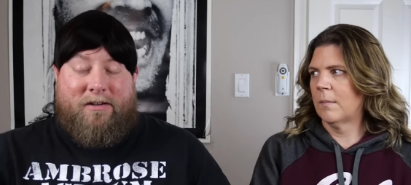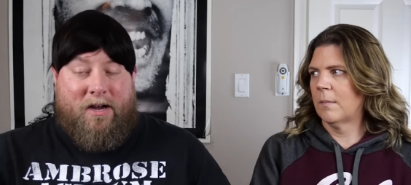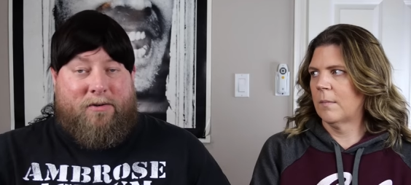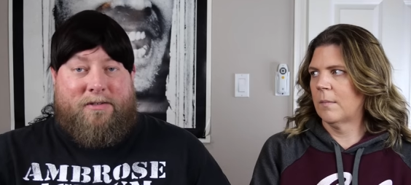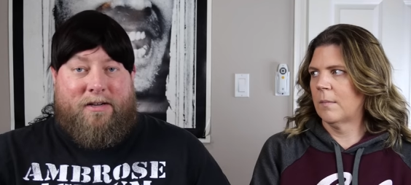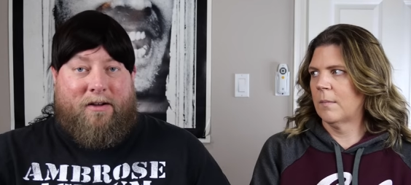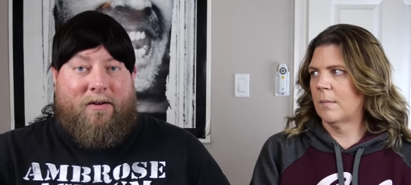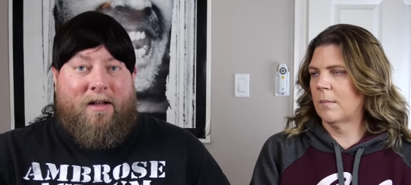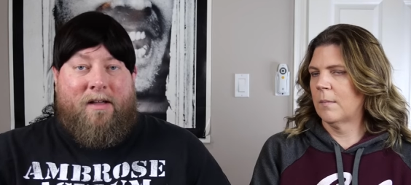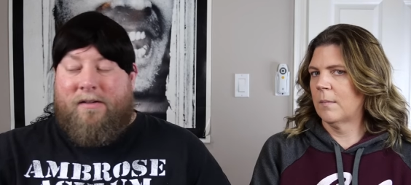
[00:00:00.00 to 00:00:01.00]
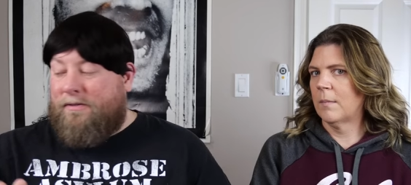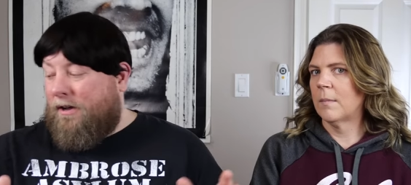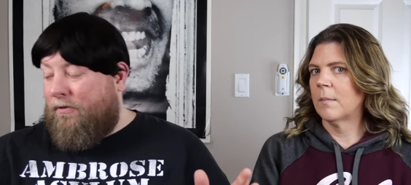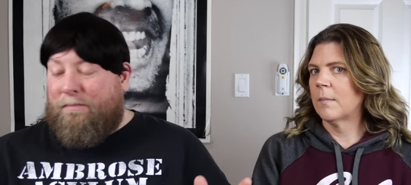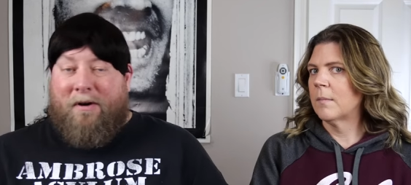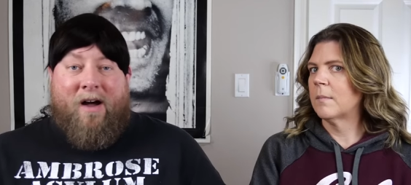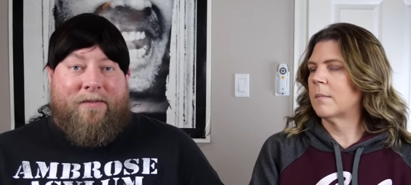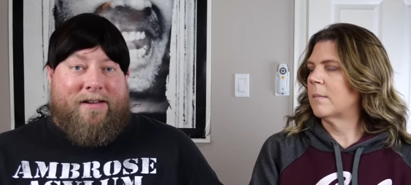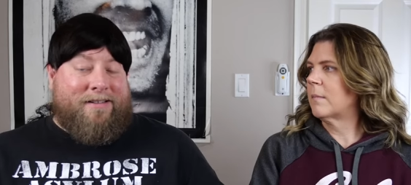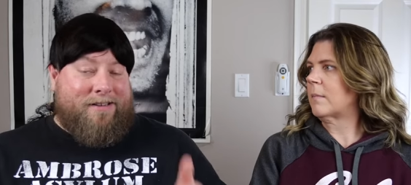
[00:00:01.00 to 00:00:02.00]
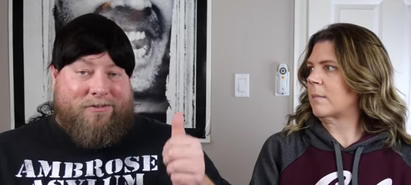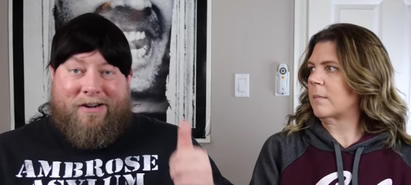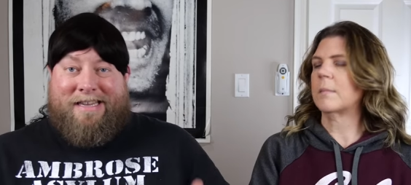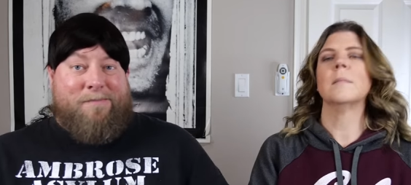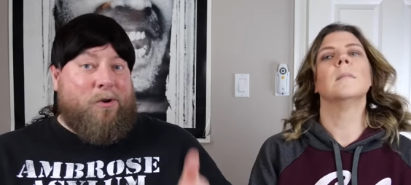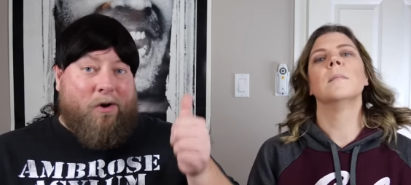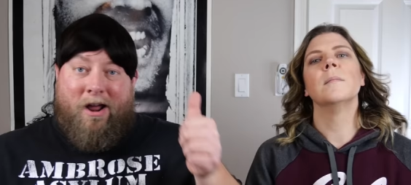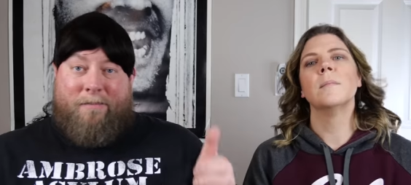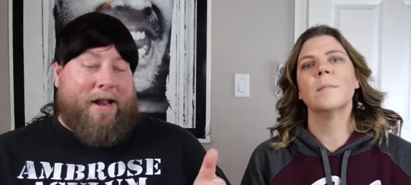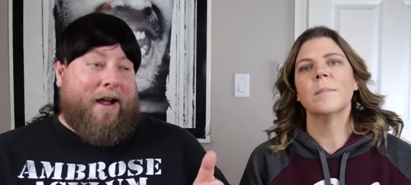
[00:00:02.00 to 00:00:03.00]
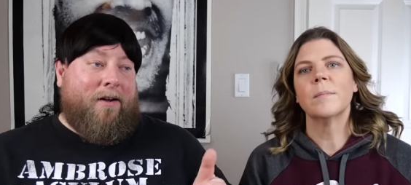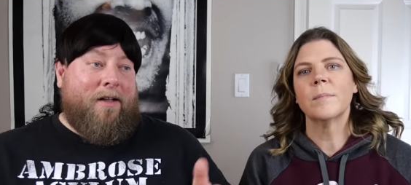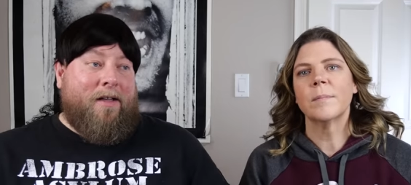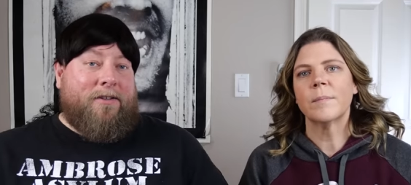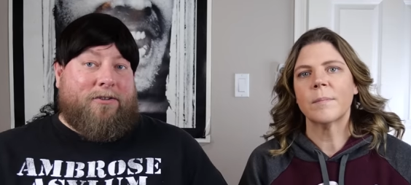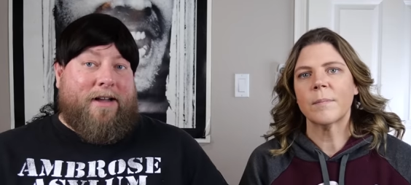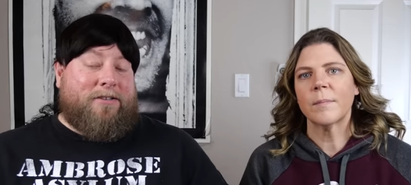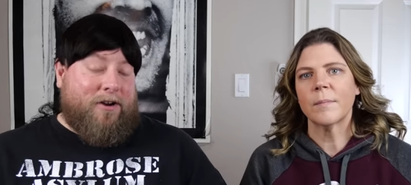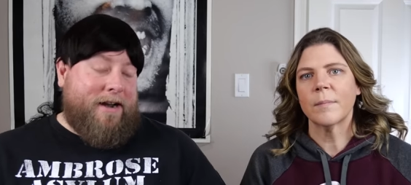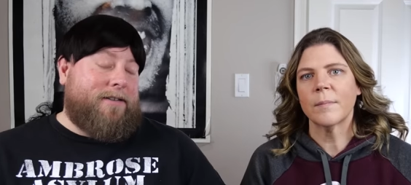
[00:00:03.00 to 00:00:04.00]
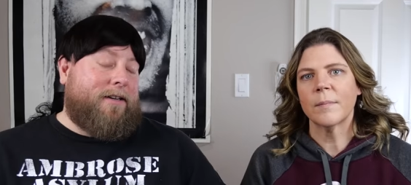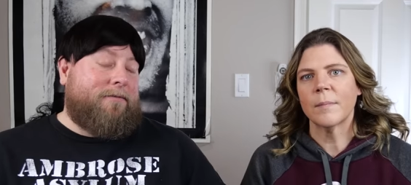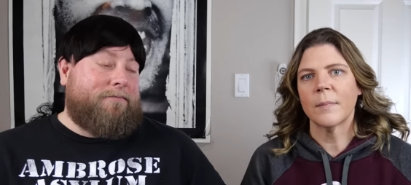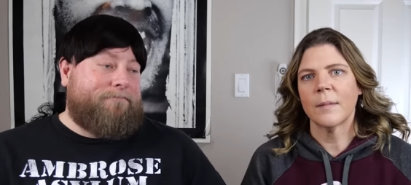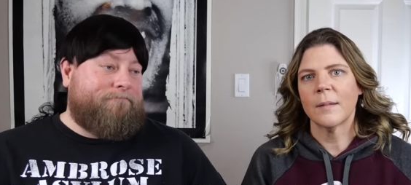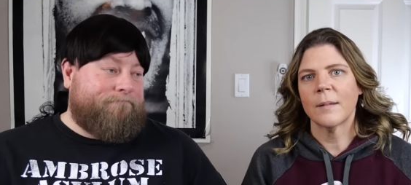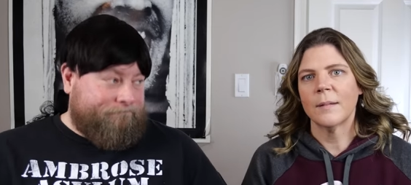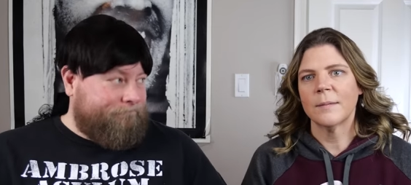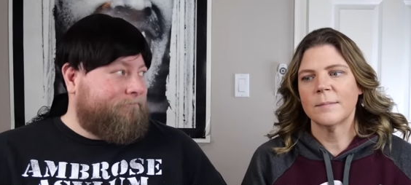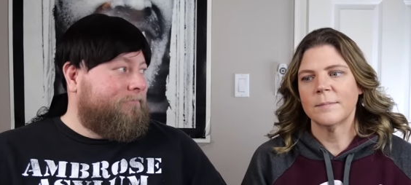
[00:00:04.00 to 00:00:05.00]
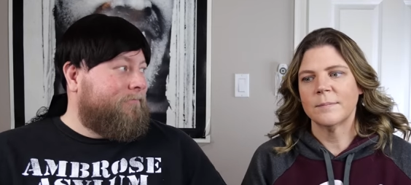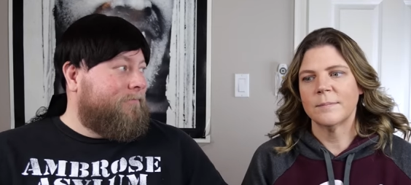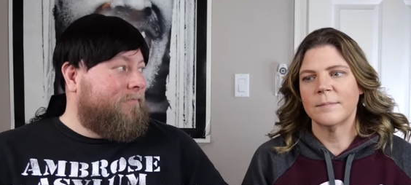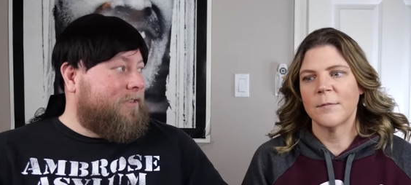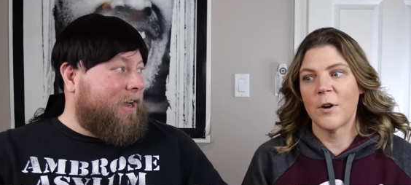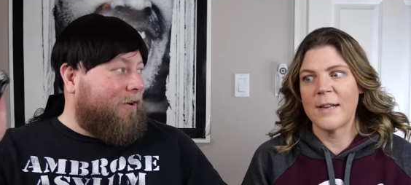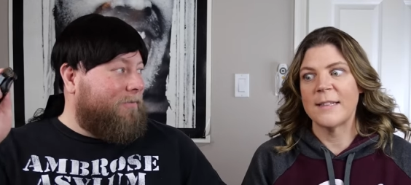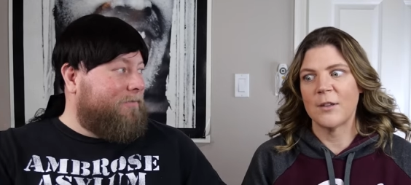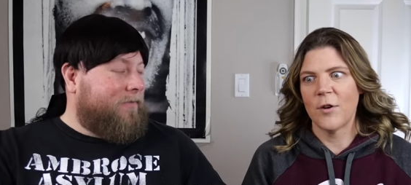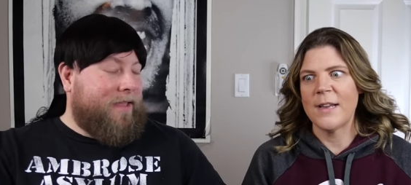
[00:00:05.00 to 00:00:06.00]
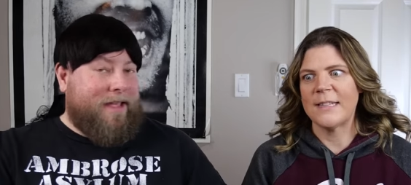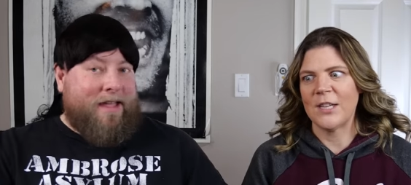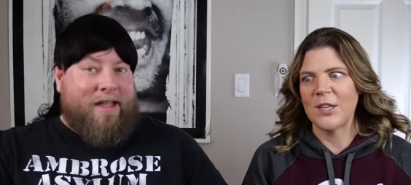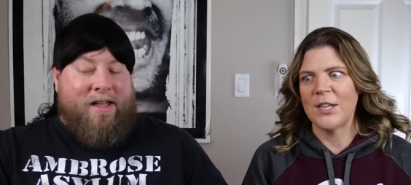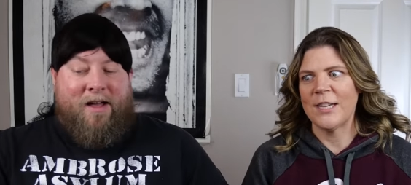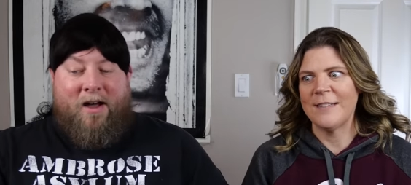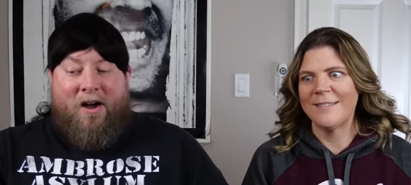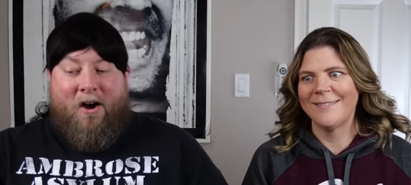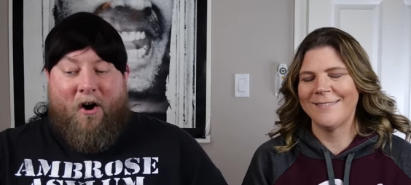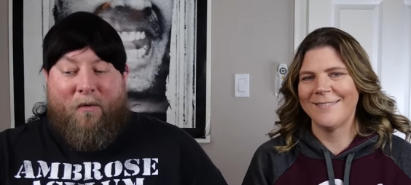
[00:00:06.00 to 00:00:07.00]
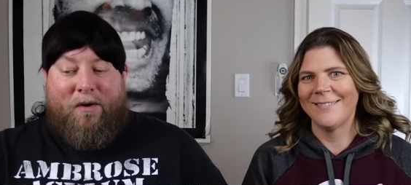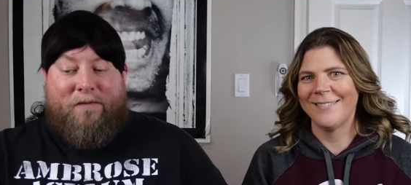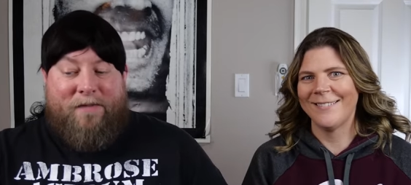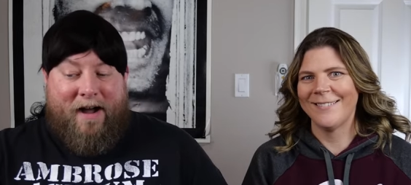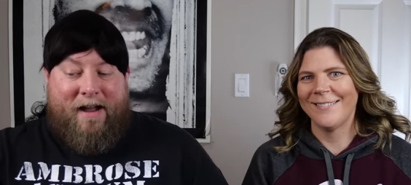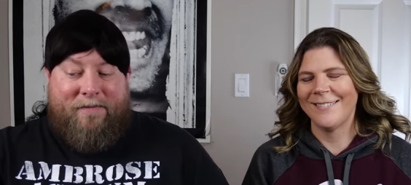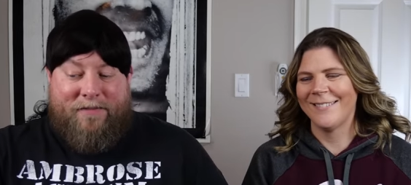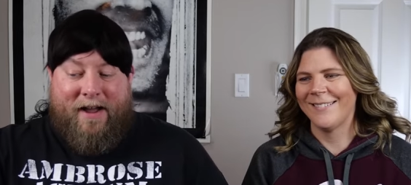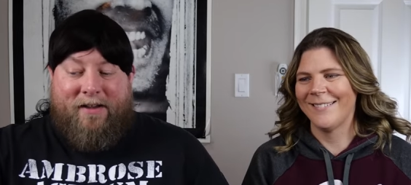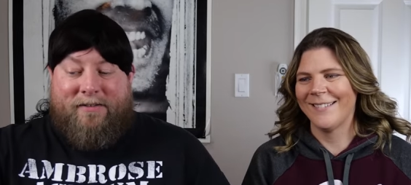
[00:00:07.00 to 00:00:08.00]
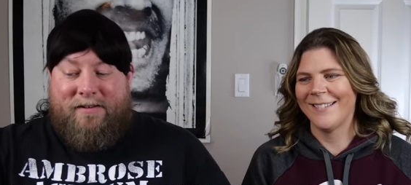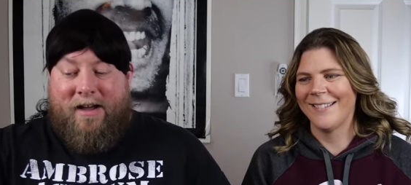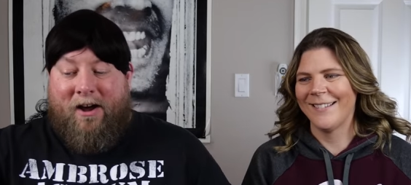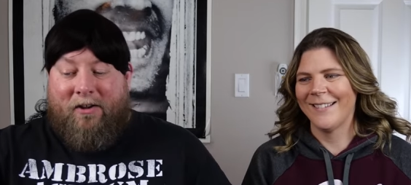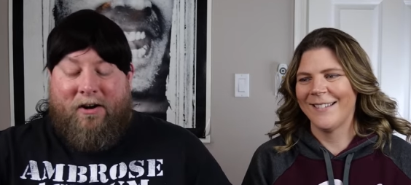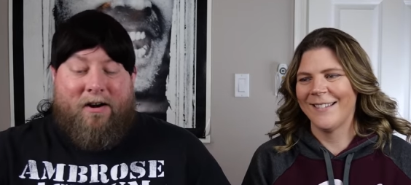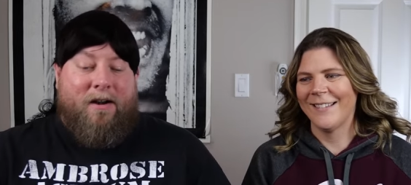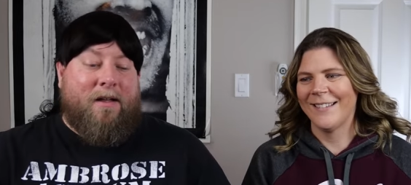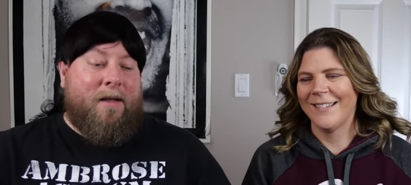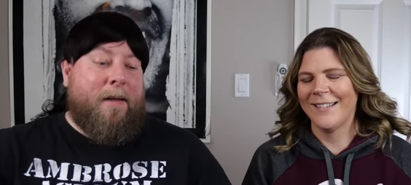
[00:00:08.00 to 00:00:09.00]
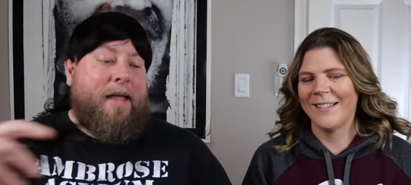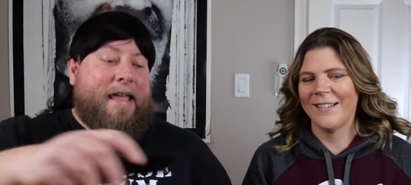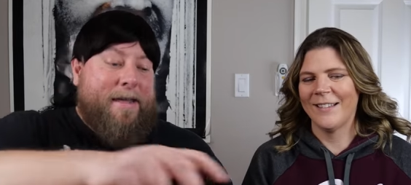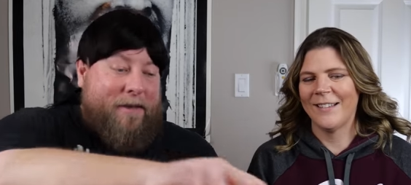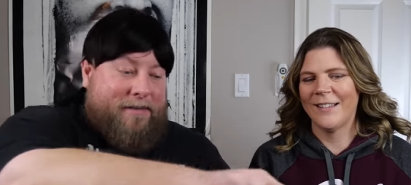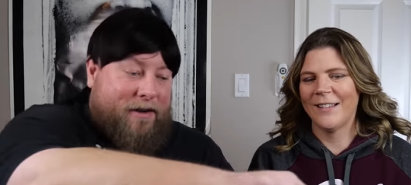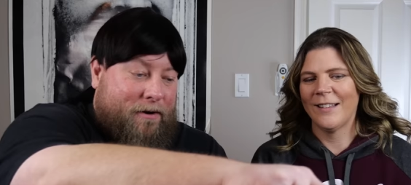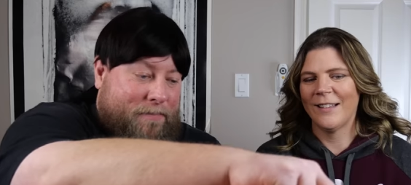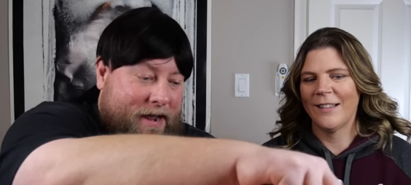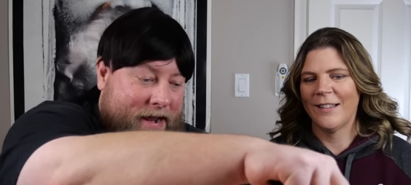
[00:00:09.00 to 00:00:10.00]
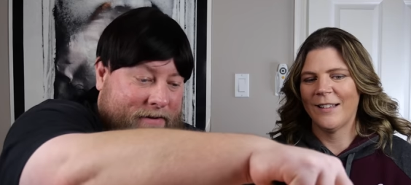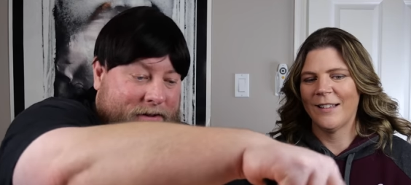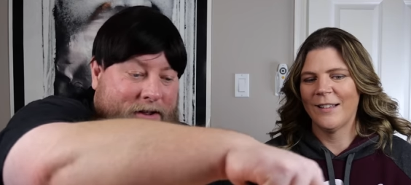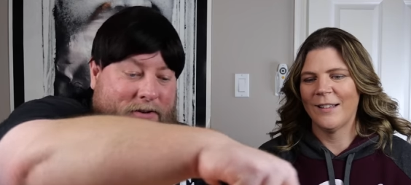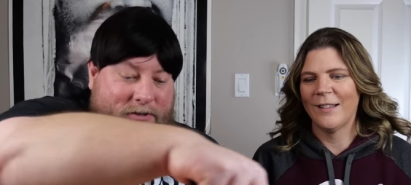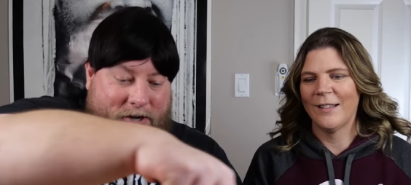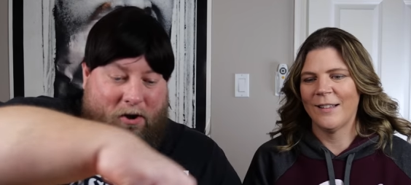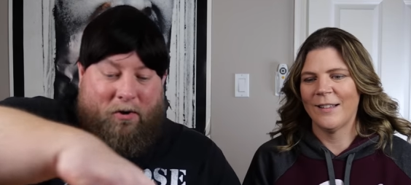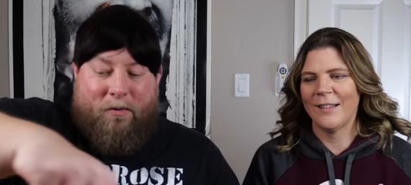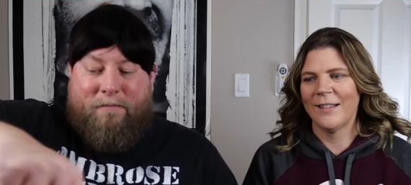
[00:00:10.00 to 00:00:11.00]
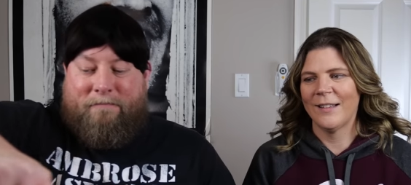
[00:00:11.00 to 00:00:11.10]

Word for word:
Speaker 1: to go still. So the profit is just going to keep going up now. So that's crazy. So
Speaker 2: crazy good.
Speaker 1: Over $5,000 MSRP total.